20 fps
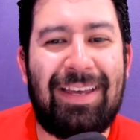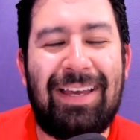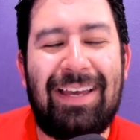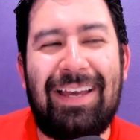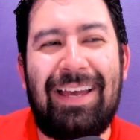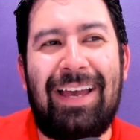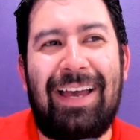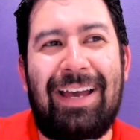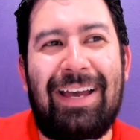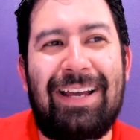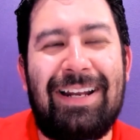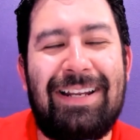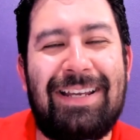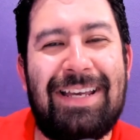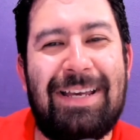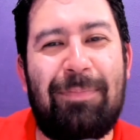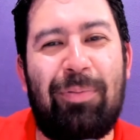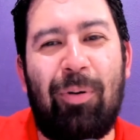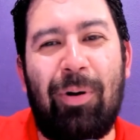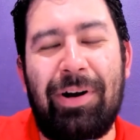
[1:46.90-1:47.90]
And
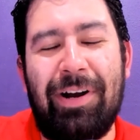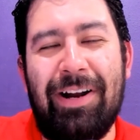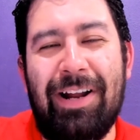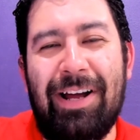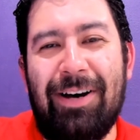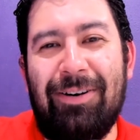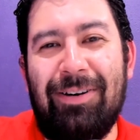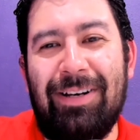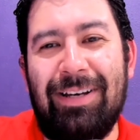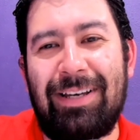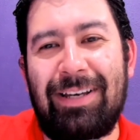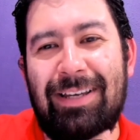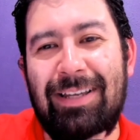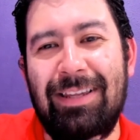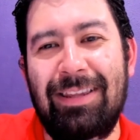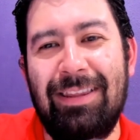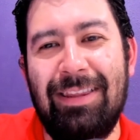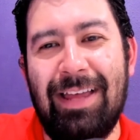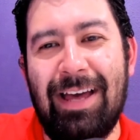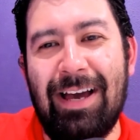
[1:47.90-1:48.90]
he pointed out
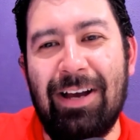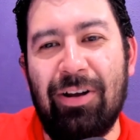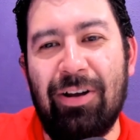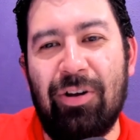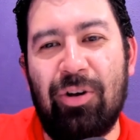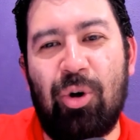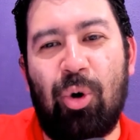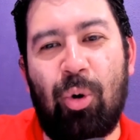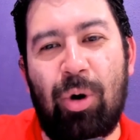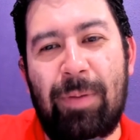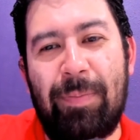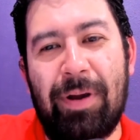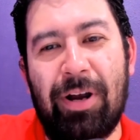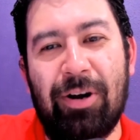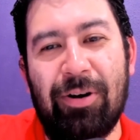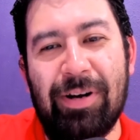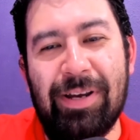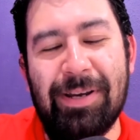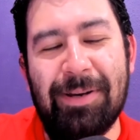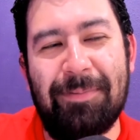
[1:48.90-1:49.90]
that Corey
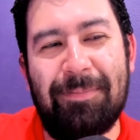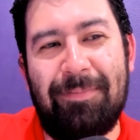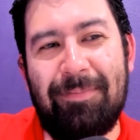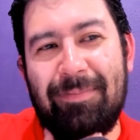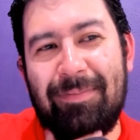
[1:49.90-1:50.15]
Perry